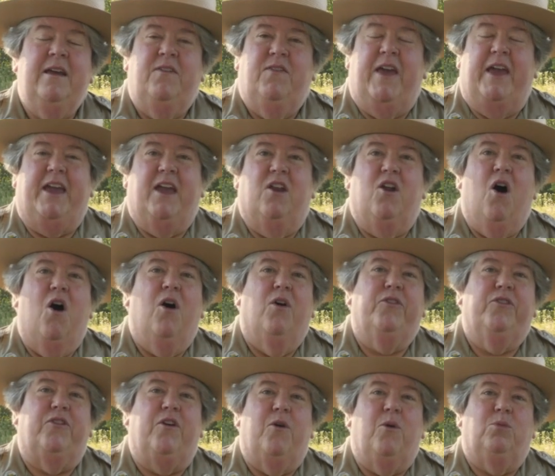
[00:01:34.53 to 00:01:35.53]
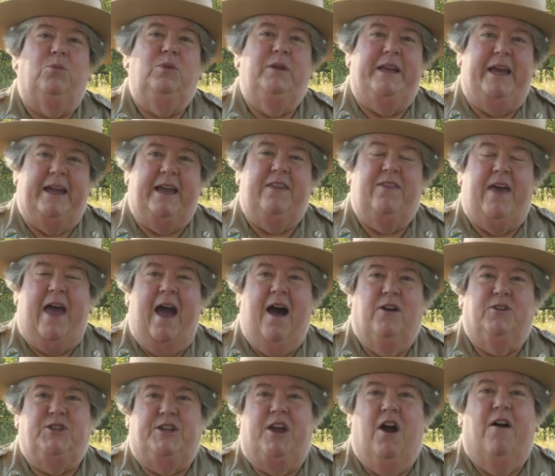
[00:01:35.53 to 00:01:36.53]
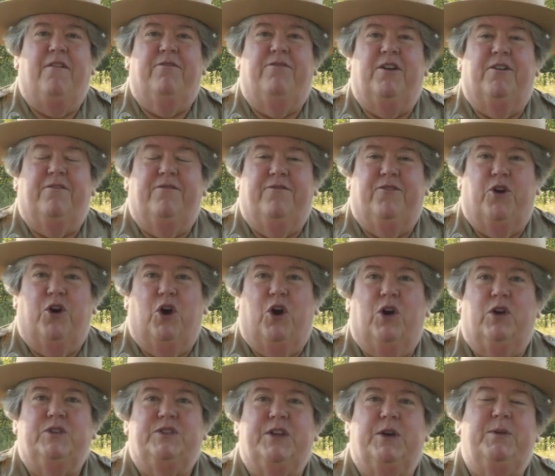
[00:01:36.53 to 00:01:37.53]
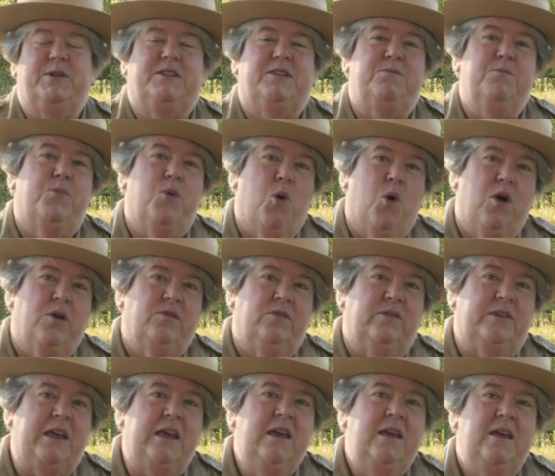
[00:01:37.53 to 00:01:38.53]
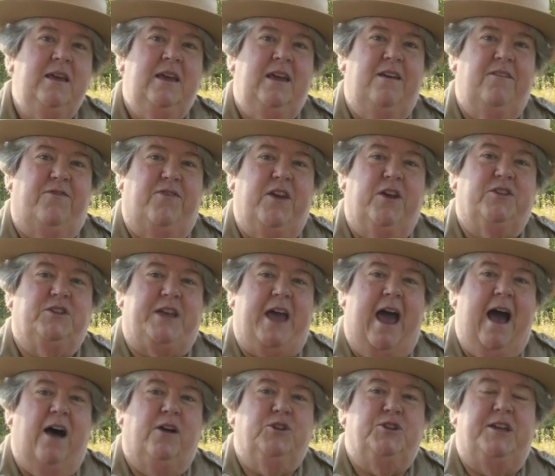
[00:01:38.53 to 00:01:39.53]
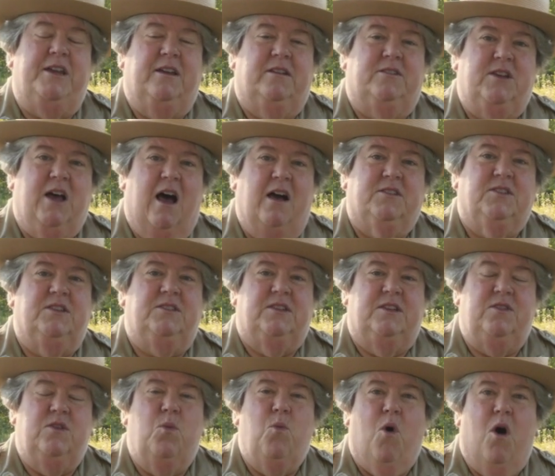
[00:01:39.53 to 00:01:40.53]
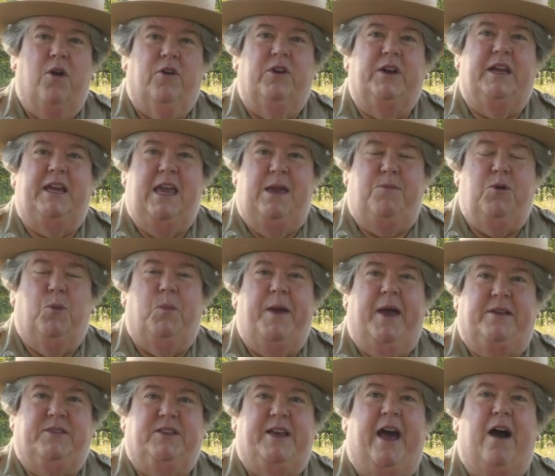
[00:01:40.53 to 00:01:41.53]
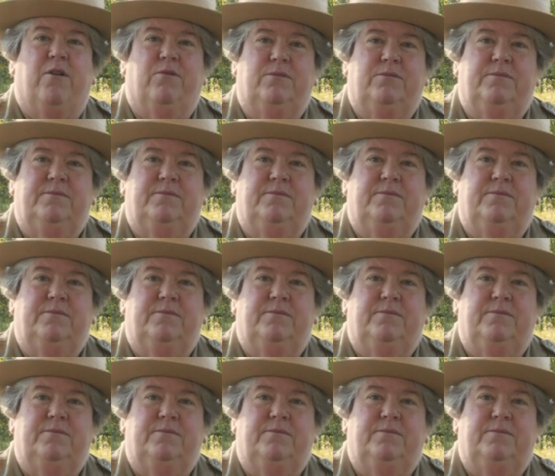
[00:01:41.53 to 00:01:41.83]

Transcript: they can also lick the algae off their fur. So it's important if there's algae and toxins in the water to keep your pets out.